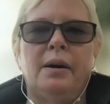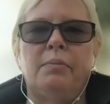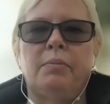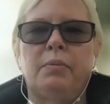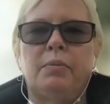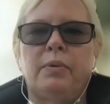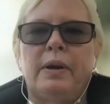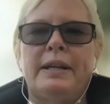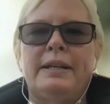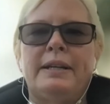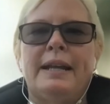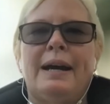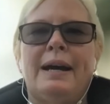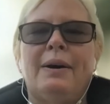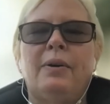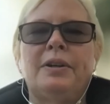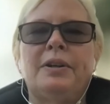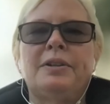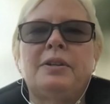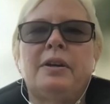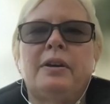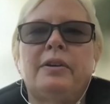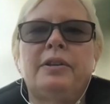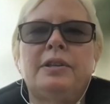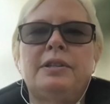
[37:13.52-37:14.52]
Right now,
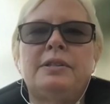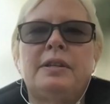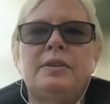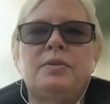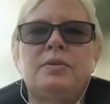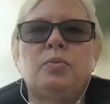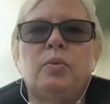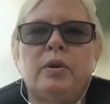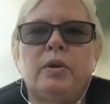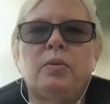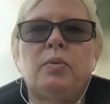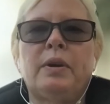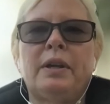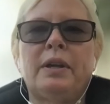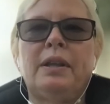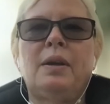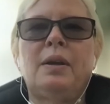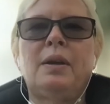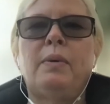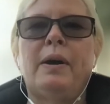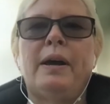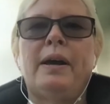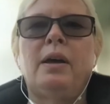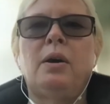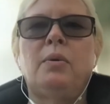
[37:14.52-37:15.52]
ontologies work really
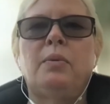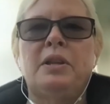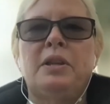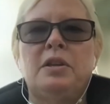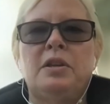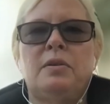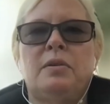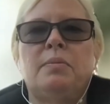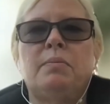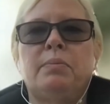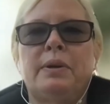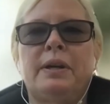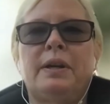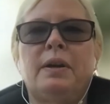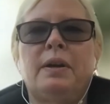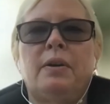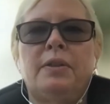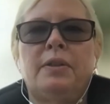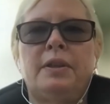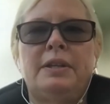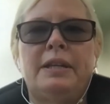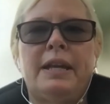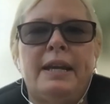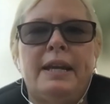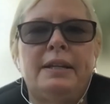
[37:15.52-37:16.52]
well when you can bring all
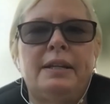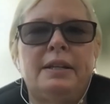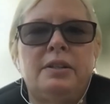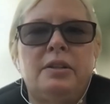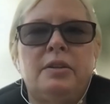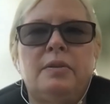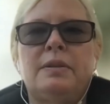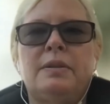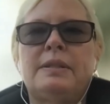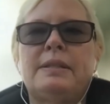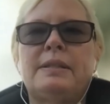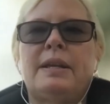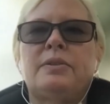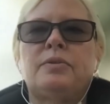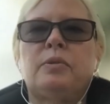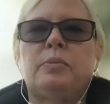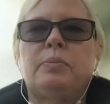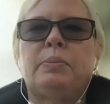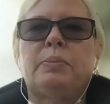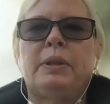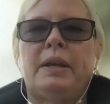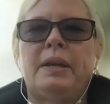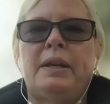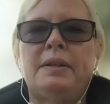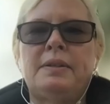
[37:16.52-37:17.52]
the data to a central
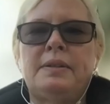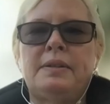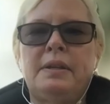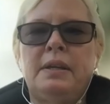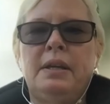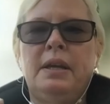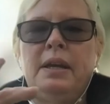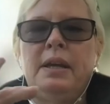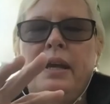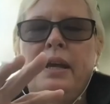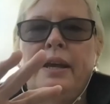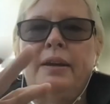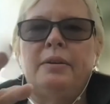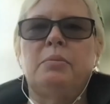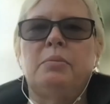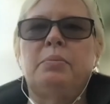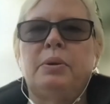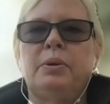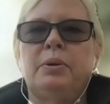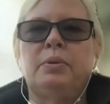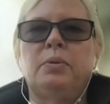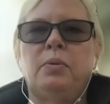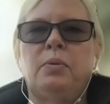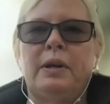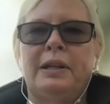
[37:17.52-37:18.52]
place and
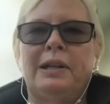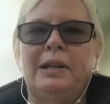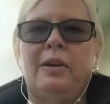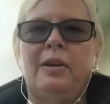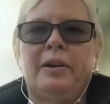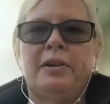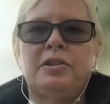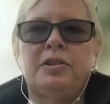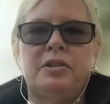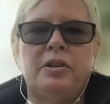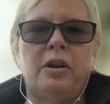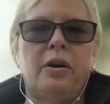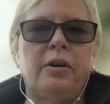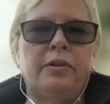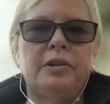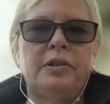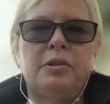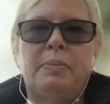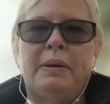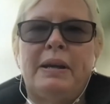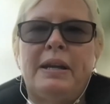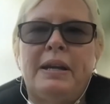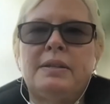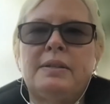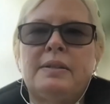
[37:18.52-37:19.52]
build one large knowledge
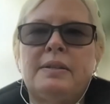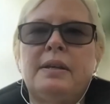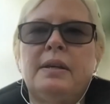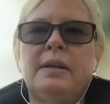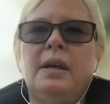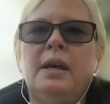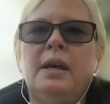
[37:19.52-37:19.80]
base.